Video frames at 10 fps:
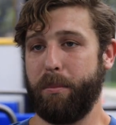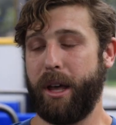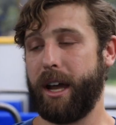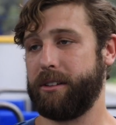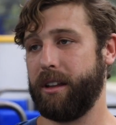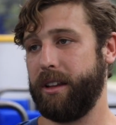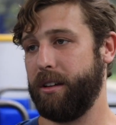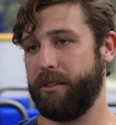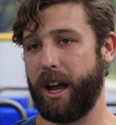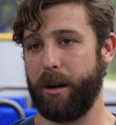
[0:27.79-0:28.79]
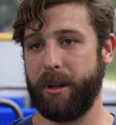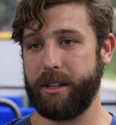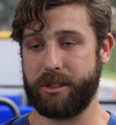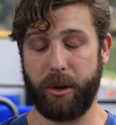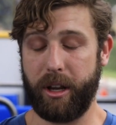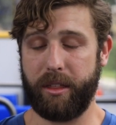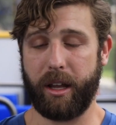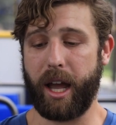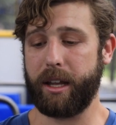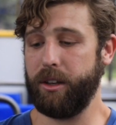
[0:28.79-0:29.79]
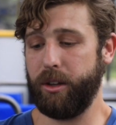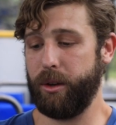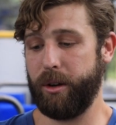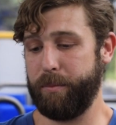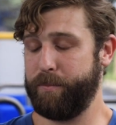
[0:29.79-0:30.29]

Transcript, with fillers: impact on the environment, so anything I can do to